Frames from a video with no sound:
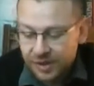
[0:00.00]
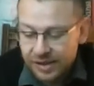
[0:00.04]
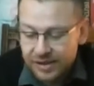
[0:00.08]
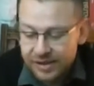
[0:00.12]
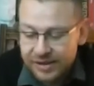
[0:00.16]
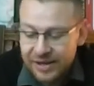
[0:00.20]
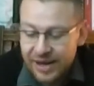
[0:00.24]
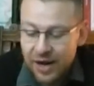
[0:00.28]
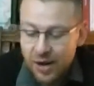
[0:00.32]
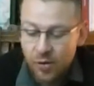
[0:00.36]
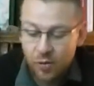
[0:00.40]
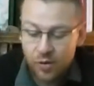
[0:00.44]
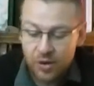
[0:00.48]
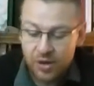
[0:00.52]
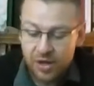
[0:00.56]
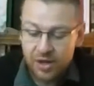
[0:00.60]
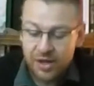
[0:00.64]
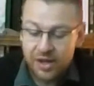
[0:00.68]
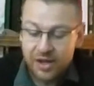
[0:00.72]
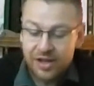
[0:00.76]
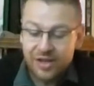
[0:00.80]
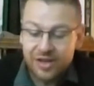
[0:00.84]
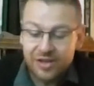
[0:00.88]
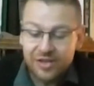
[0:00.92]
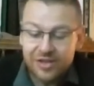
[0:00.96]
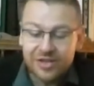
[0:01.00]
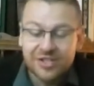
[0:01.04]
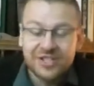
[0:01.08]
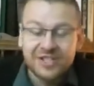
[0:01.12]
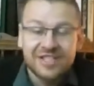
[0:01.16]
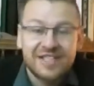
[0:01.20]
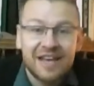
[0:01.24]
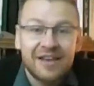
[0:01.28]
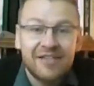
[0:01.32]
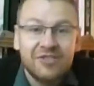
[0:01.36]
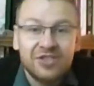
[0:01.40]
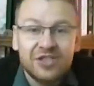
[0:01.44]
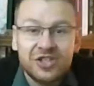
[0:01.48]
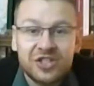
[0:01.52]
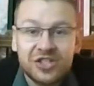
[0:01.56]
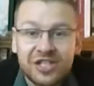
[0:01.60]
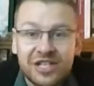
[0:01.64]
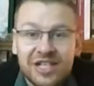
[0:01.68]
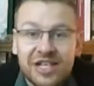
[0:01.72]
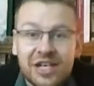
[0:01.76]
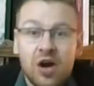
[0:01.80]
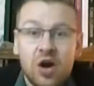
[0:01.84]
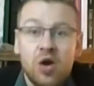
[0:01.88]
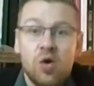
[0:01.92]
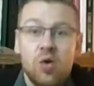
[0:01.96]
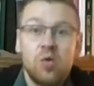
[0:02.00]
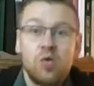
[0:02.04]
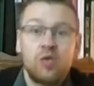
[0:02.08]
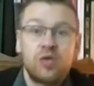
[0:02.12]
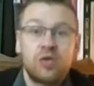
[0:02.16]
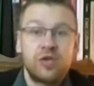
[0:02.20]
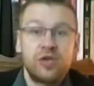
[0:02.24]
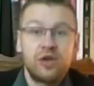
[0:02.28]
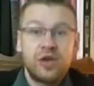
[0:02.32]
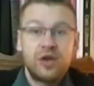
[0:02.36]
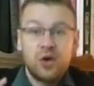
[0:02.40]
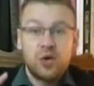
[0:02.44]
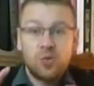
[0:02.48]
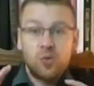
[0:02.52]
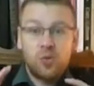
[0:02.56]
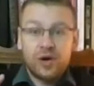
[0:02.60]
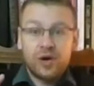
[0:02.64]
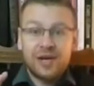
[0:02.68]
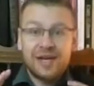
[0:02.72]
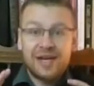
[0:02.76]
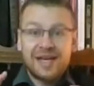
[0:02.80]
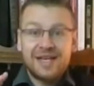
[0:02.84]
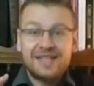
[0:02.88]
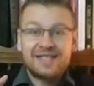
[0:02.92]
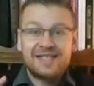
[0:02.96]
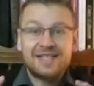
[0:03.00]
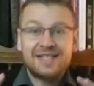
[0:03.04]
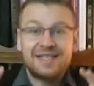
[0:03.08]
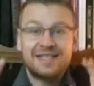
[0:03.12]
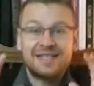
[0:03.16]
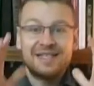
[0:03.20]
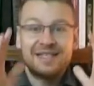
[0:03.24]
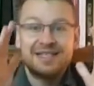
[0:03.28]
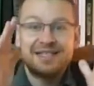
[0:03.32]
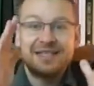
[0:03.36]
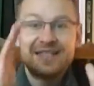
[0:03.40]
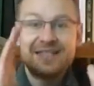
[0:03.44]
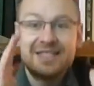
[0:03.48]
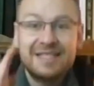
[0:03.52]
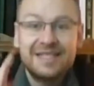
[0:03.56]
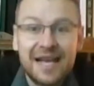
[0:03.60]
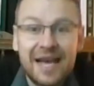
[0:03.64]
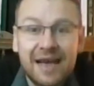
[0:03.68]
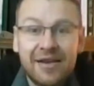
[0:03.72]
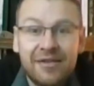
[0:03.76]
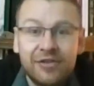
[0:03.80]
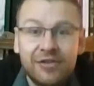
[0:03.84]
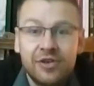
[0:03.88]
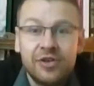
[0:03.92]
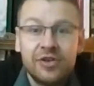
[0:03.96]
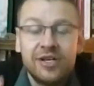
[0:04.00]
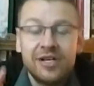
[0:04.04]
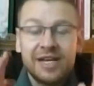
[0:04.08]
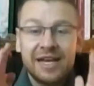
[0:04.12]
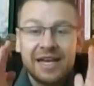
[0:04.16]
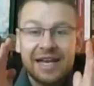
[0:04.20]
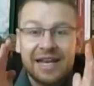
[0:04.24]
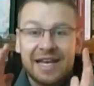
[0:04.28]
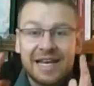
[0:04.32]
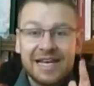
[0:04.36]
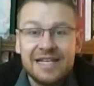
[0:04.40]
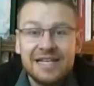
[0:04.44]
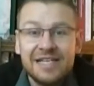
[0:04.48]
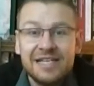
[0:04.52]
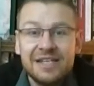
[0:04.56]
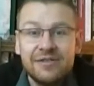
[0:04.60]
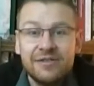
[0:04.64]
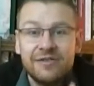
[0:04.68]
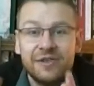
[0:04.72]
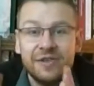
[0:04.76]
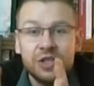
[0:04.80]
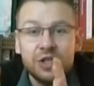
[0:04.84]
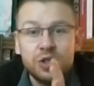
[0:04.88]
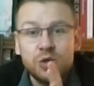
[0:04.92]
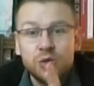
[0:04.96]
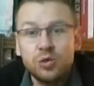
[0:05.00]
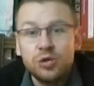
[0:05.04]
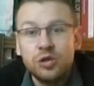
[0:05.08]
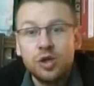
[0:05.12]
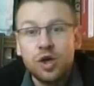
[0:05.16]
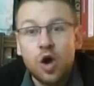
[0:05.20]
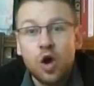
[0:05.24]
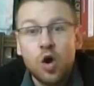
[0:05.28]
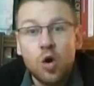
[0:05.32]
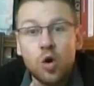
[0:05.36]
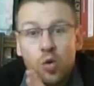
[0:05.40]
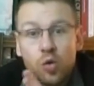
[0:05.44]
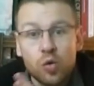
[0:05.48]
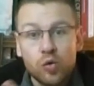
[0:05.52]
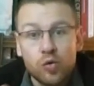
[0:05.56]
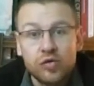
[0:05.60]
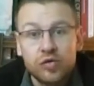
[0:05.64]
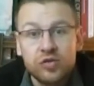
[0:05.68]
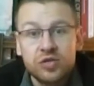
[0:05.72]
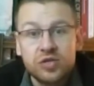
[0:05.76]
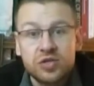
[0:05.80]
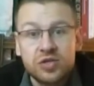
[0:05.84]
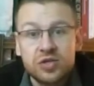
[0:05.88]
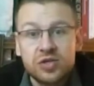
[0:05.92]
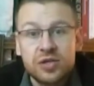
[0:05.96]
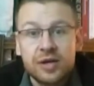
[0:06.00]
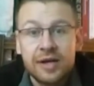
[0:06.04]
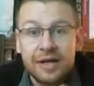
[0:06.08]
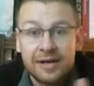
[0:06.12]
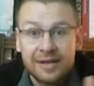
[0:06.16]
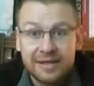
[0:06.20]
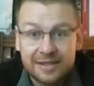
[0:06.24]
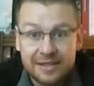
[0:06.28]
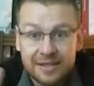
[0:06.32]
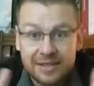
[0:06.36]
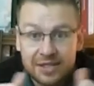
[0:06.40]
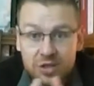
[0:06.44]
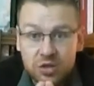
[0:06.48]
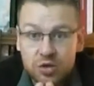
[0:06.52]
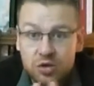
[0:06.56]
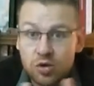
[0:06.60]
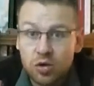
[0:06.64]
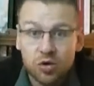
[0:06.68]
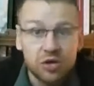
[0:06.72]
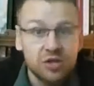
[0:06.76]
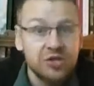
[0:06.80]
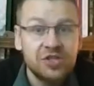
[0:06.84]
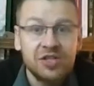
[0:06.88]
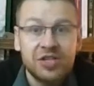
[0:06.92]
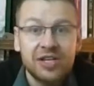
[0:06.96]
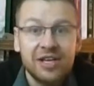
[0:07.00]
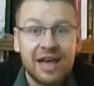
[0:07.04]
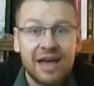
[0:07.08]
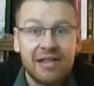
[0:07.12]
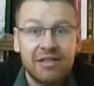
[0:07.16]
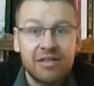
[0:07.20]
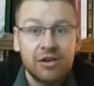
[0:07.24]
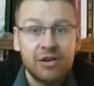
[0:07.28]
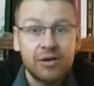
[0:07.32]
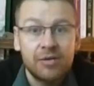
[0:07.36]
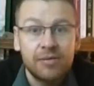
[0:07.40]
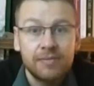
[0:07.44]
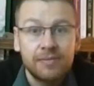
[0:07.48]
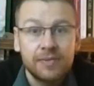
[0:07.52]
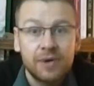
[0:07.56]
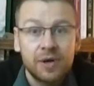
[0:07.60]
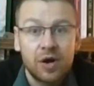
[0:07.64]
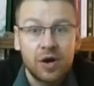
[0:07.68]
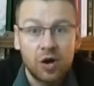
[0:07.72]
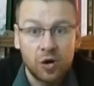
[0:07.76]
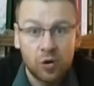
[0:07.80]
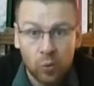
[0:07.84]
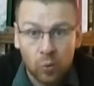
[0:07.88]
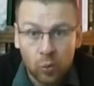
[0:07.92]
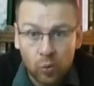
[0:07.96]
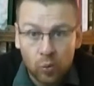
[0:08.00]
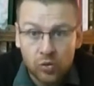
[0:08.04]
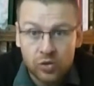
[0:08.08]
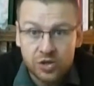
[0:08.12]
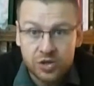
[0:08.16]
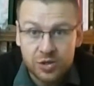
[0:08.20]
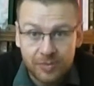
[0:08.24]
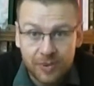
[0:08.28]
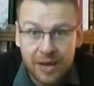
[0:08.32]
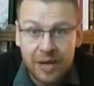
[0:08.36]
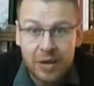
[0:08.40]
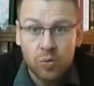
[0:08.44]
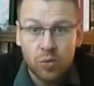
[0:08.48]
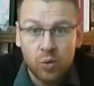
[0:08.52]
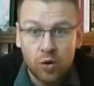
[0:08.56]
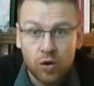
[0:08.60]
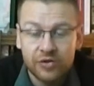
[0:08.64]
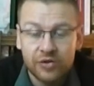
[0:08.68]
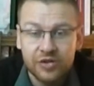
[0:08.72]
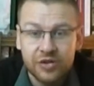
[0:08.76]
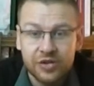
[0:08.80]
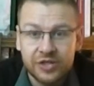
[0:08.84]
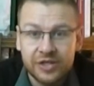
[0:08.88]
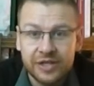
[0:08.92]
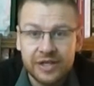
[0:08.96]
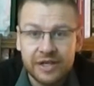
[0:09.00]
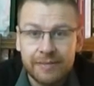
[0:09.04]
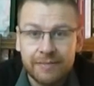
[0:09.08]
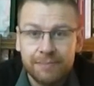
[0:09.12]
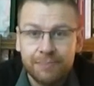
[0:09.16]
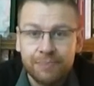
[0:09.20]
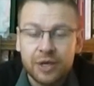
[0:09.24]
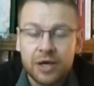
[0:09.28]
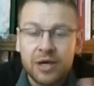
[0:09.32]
Now, the 7-sheet oath, what it is it's 7 individual oaths stuck together to make one sheet.